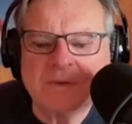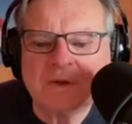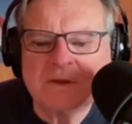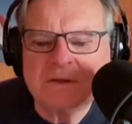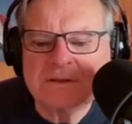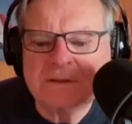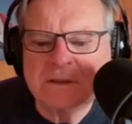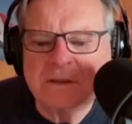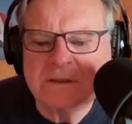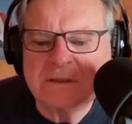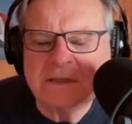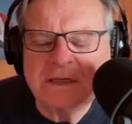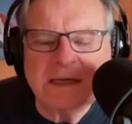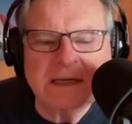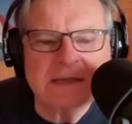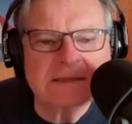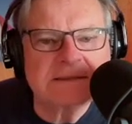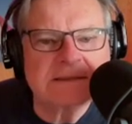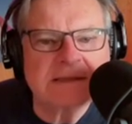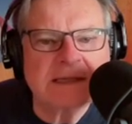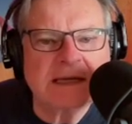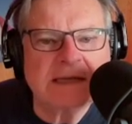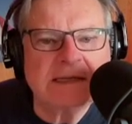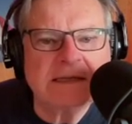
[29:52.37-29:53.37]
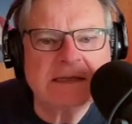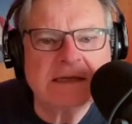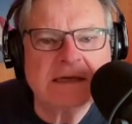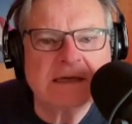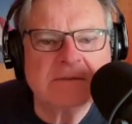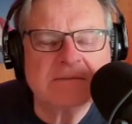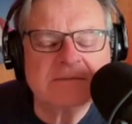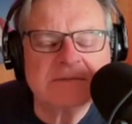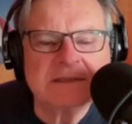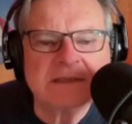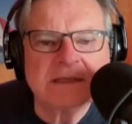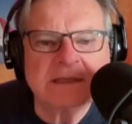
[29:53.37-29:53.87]
So the next day he
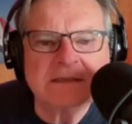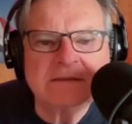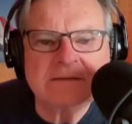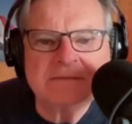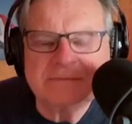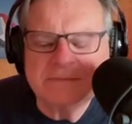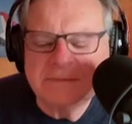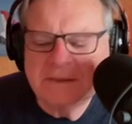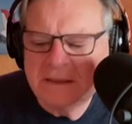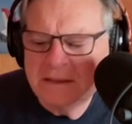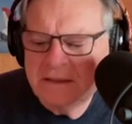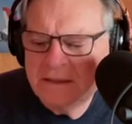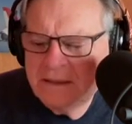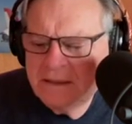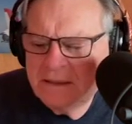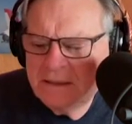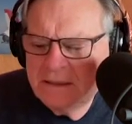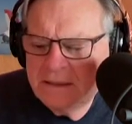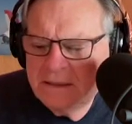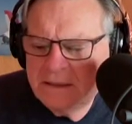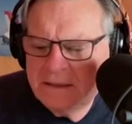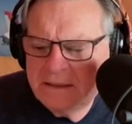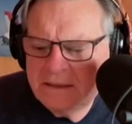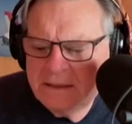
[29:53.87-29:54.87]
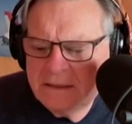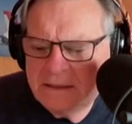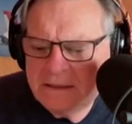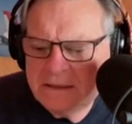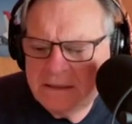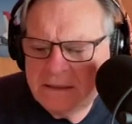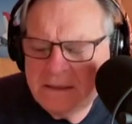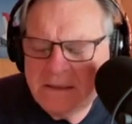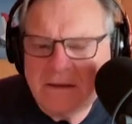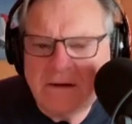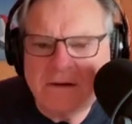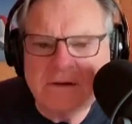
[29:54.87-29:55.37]
comes in, and
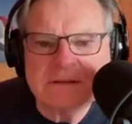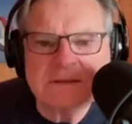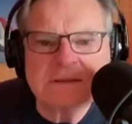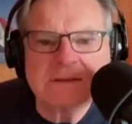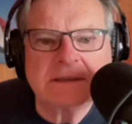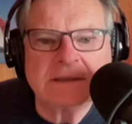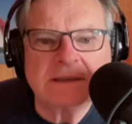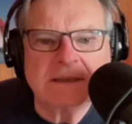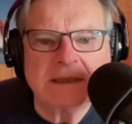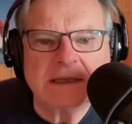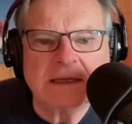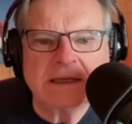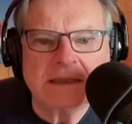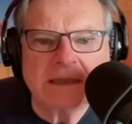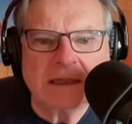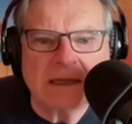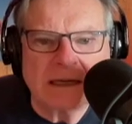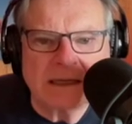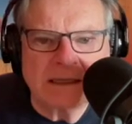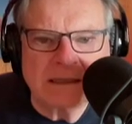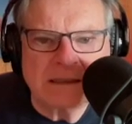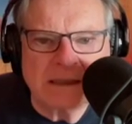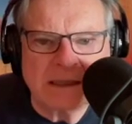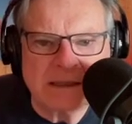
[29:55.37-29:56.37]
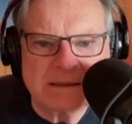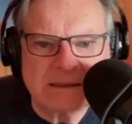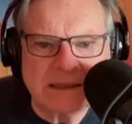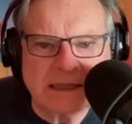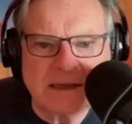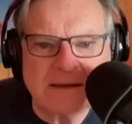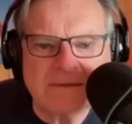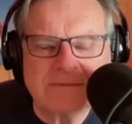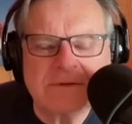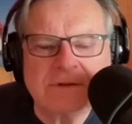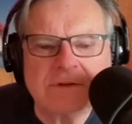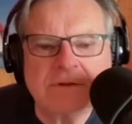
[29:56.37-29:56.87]
he goes, I'd like to
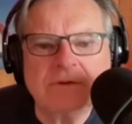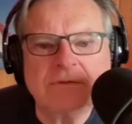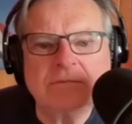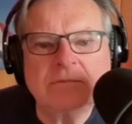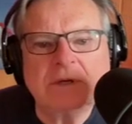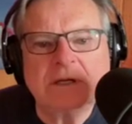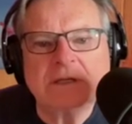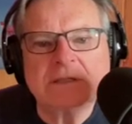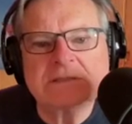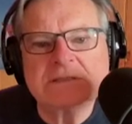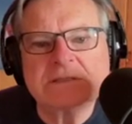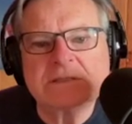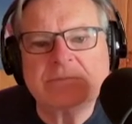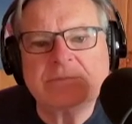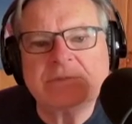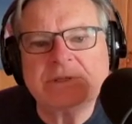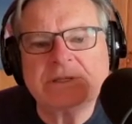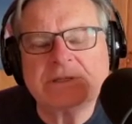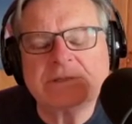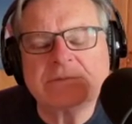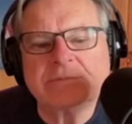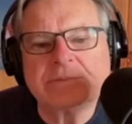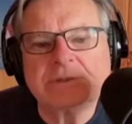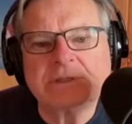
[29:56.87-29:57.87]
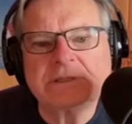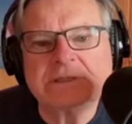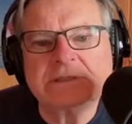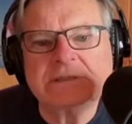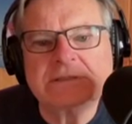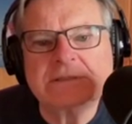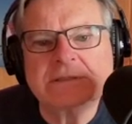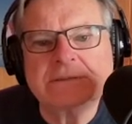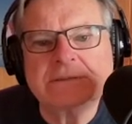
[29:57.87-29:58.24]
have 2 mugs of beer, please.